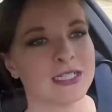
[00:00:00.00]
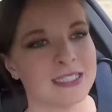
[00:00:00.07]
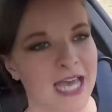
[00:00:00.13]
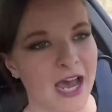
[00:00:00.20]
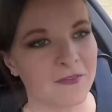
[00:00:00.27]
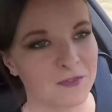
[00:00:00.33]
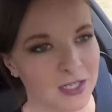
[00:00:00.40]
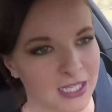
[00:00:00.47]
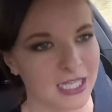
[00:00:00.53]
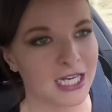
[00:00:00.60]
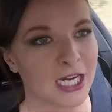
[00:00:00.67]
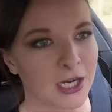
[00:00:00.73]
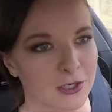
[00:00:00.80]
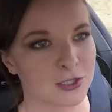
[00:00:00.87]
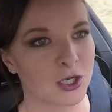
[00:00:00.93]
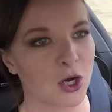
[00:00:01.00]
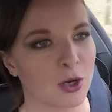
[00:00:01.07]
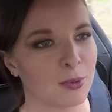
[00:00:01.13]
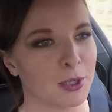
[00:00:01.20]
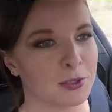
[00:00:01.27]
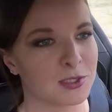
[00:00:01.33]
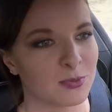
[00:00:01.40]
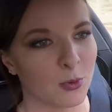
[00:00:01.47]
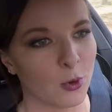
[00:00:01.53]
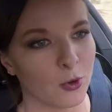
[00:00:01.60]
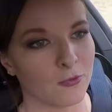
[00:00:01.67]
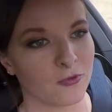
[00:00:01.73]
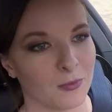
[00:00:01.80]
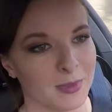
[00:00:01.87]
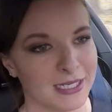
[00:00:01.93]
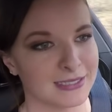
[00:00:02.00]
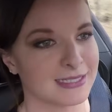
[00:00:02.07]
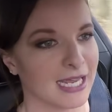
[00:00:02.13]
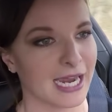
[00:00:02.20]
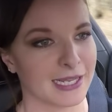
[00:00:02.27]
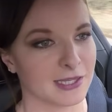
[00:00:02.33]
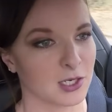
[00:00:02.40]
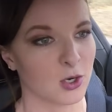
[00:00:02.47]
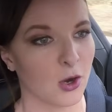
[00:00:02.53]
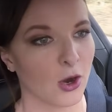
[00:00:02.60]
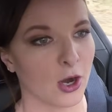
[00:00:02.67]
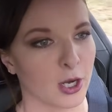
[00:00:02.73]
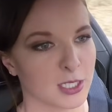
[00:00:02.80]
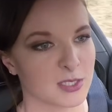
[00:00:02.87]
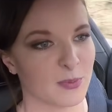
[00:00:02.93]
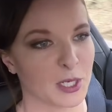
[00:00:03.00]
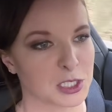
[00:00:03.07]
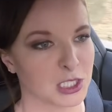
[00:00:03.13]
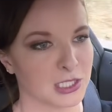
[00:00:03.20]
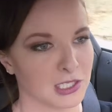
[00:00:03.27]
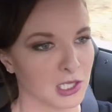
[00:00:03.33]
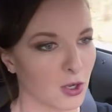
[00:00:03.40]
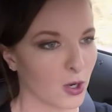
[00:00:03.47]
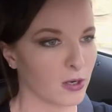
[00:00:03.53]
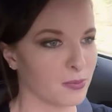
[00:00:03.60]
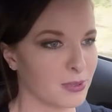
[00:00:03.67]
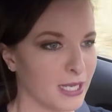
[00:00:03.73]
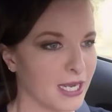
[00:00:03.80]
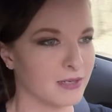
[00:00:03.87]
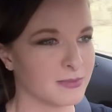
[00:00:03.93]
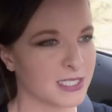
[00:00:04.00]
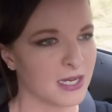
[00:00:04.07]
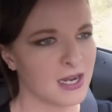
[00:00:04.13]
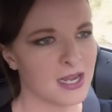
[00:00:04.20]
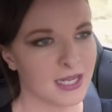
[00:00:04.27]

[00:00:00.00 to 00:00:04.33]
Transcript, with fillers: can definitely hear turbo spool from inside the car, especially in the lower RPMs.